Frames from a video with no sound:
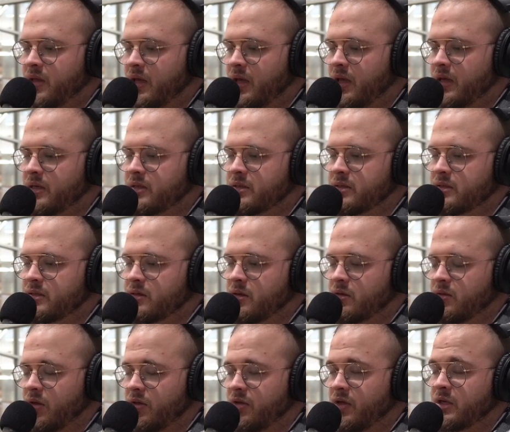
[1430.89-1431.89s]
is
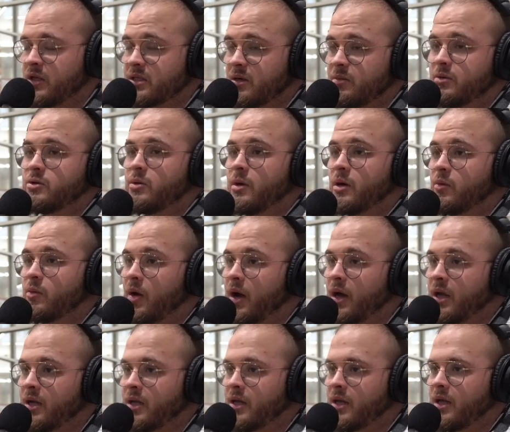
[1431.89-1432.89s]
the things that we're doing
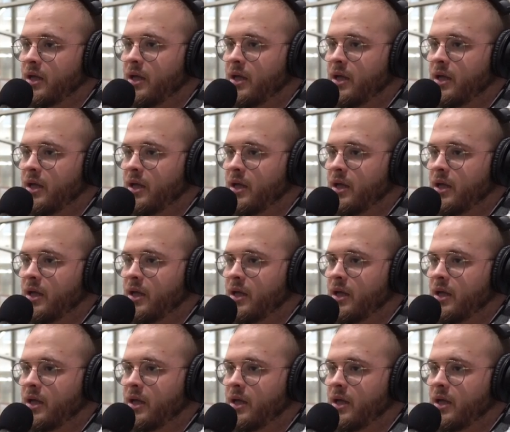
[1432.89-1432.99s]
right.